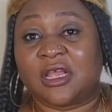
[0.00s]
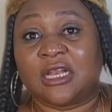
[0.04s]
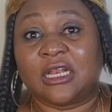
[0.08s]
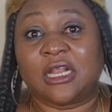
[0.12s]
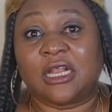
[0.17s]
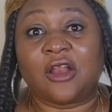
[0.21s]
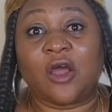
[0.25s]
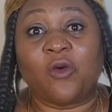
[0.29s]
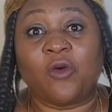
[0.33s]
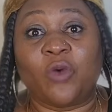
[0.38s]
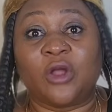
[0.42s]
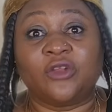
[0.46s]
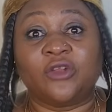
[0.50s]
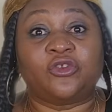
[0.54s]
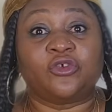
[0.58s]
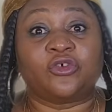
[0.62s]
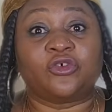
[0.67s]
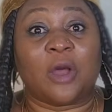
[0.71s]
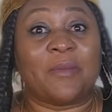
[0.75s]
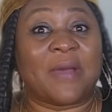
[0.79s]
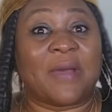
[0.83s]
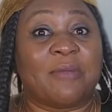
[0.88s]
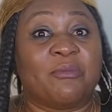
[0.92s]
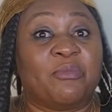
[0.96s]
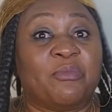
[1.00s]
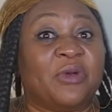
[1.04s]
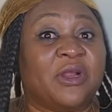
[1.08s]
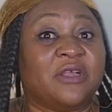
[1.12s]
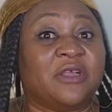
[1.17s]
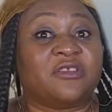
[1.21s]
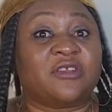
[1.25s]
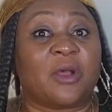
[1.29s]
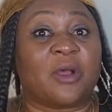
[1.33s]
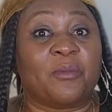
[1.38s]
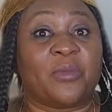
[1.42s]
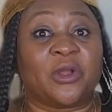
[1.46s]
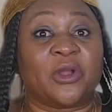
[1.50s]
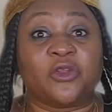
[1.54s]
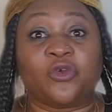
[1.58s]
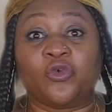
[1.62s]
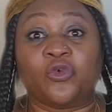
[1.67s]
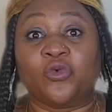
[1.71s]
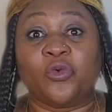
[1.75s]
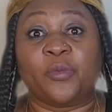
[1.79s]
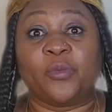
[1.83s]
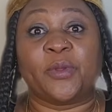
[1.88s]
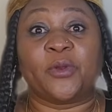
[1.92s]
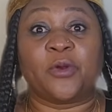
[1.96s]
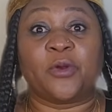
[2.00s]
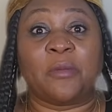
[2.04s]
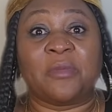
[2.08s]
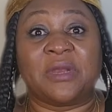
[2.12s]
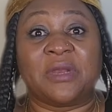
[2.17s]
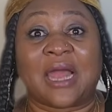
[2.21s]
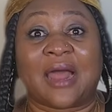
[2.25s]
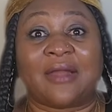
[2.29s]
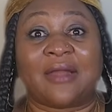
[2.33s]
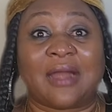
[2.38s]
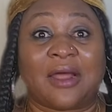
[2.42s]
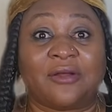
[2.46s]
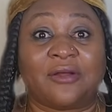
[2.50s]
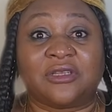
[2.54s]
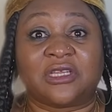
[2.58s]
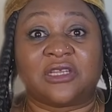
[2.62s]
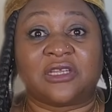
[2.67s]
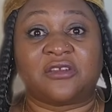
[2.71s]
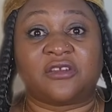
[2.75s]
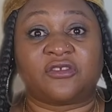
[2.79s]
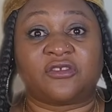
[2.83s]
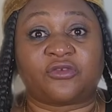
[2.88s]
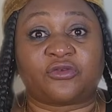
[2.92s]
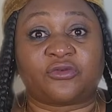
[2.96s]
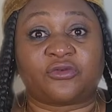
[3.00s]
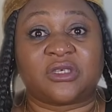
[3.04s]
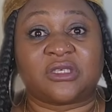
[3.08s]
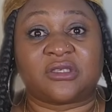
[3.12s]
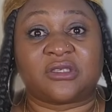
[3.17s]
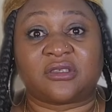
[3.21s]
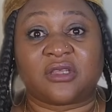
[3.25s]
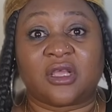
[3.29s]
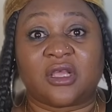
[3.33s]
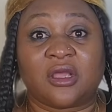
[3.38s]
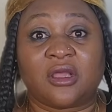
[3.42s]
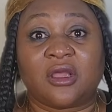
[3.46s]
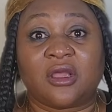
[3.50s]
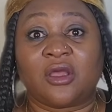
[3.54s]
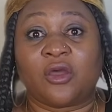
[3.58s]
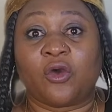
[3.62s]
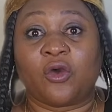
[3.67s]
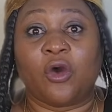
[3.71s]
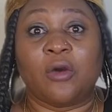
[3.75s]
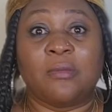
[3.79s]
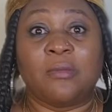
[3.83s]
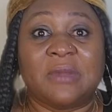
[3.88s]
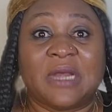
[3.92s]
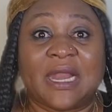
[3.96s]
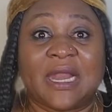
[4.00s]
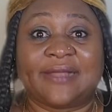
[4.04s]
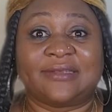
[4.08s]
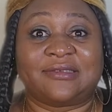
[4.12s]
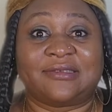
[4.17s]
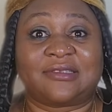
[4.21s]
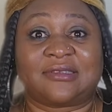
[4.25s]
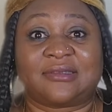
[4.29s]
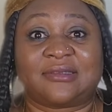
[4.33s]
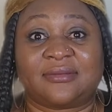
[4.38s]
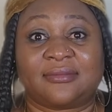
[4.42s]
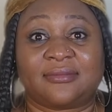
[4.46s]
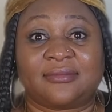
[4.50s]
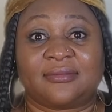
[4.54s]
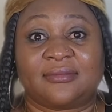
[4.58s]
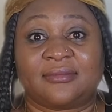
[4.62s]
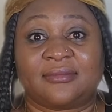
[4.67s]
They don't want to come and bring somebody who will be roaming around in the streets, homeless.